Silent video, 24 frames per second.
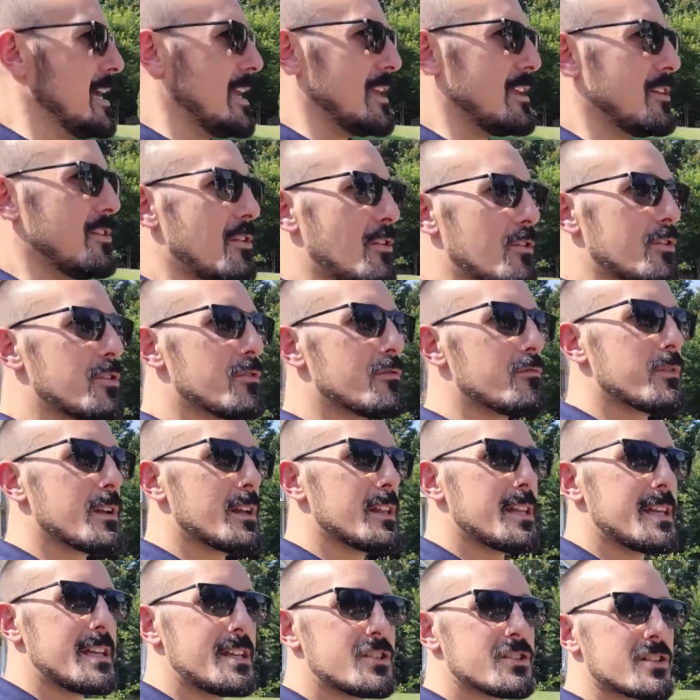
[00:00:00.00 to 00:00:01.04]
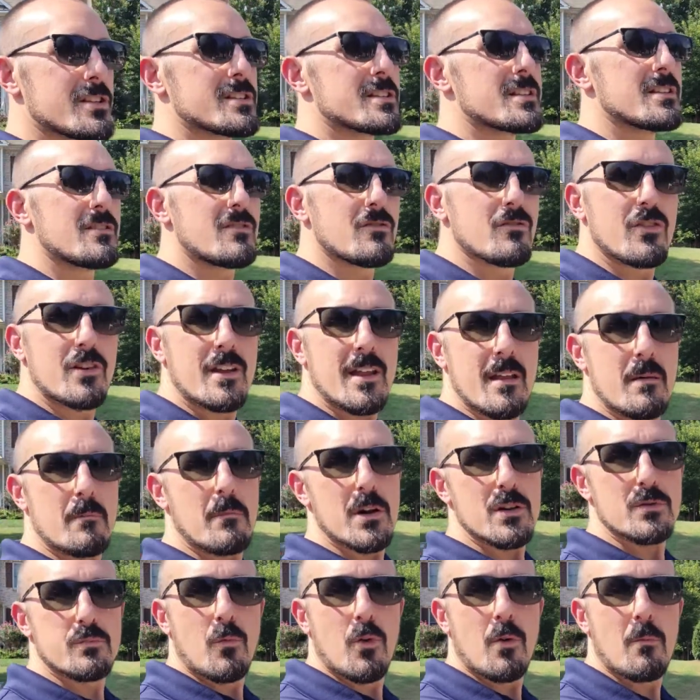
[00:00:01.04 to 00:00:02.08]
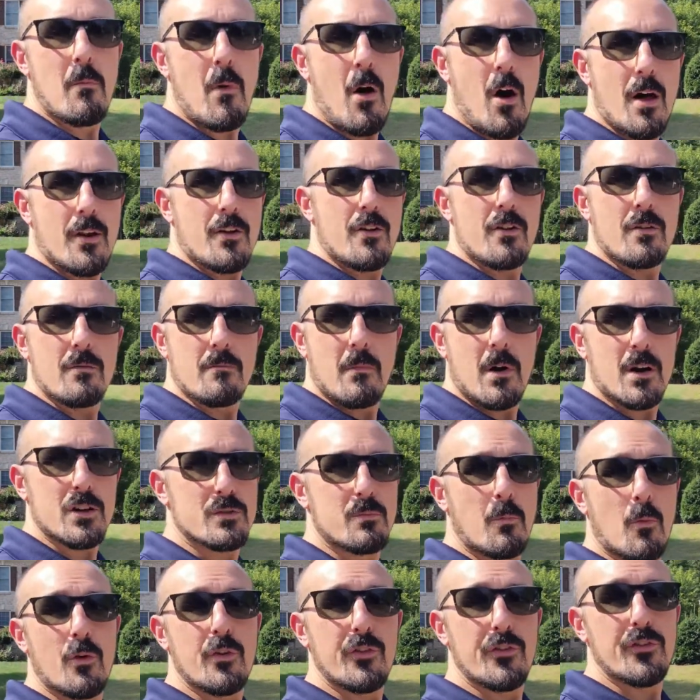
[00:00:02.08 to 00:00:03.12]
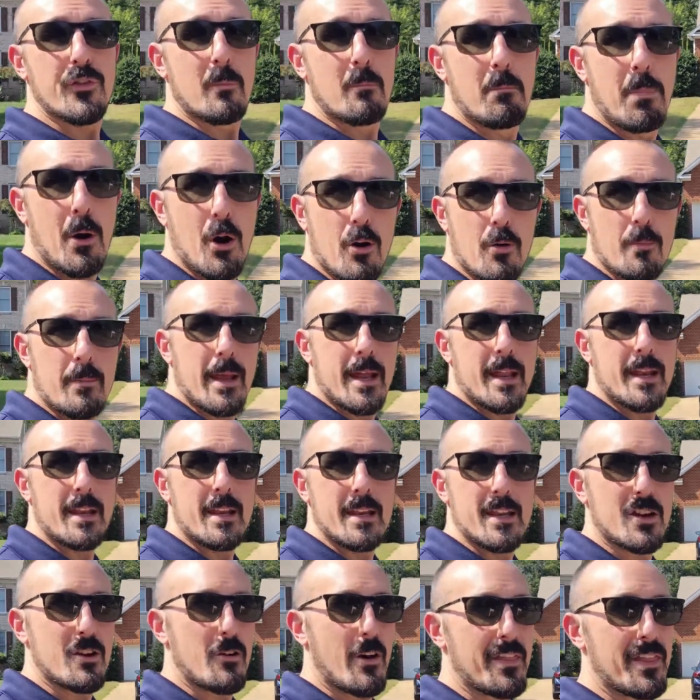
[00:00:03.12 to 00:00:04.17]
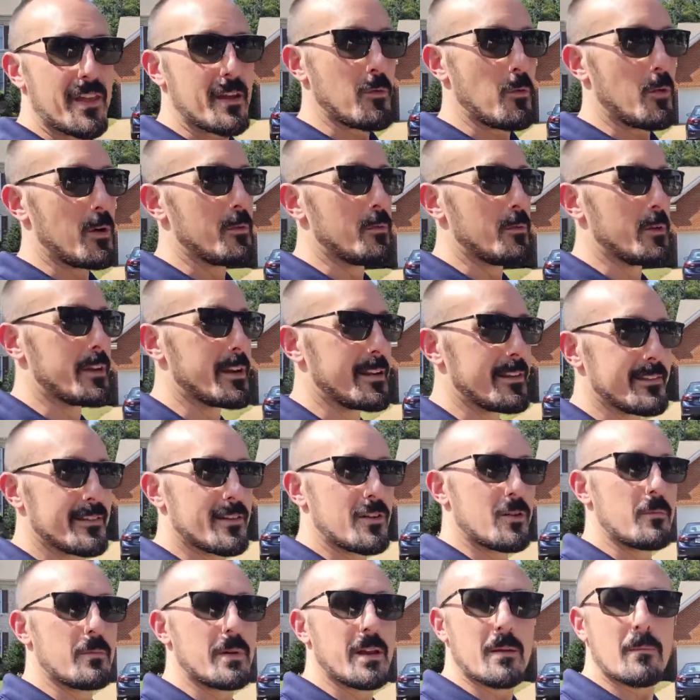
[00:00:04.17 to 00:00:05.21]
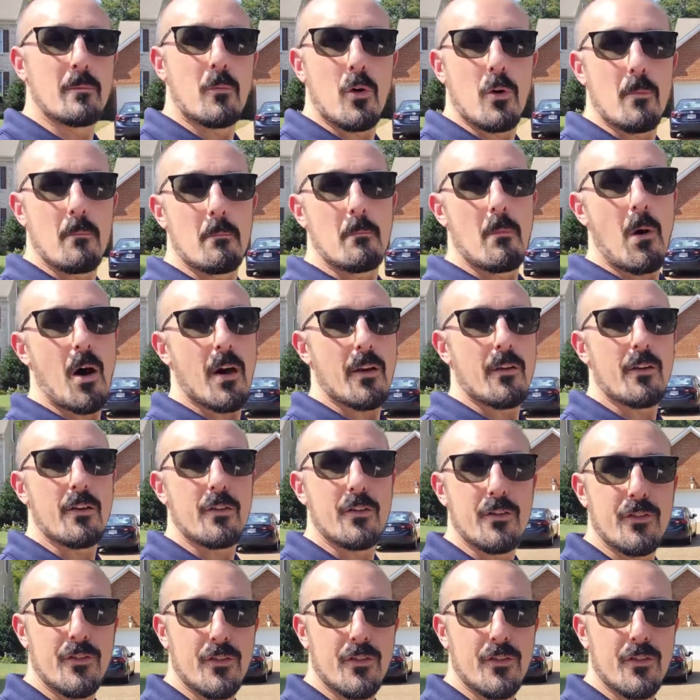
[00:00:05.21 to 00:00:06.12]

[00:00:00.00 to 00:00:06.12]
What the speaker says: you're really you're looking at a much more modern, much more suburban, I think what we consider to be a more modern